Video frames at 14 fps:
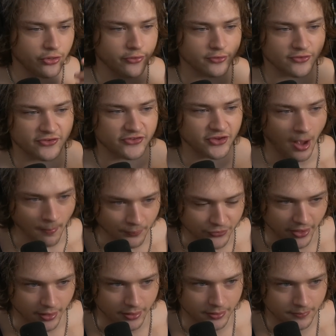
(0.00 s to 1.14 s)
there's
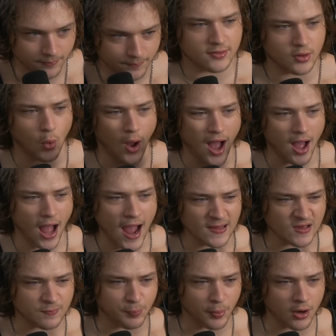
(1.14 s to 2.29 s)
something. So
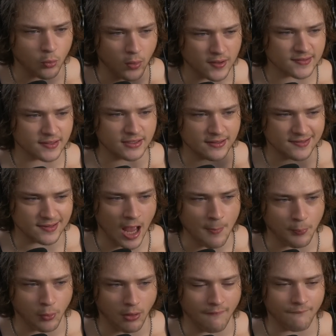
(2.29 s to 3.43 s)
Iceberg was a
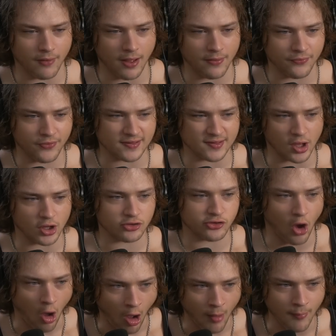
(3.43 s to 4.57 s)
disciple of this
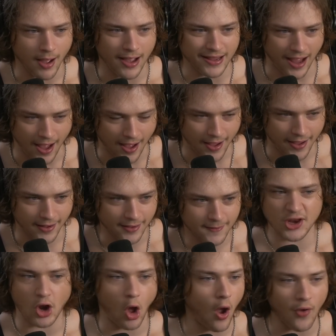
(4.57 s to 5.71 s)
Tom guy,
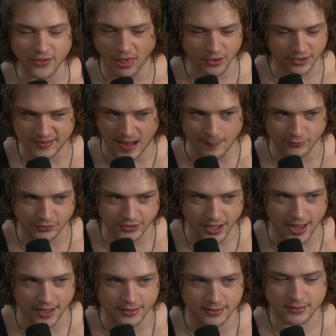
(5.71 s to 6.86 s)
and all the other disciples are
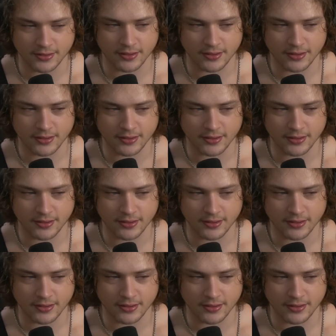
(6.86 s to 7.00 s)
dead,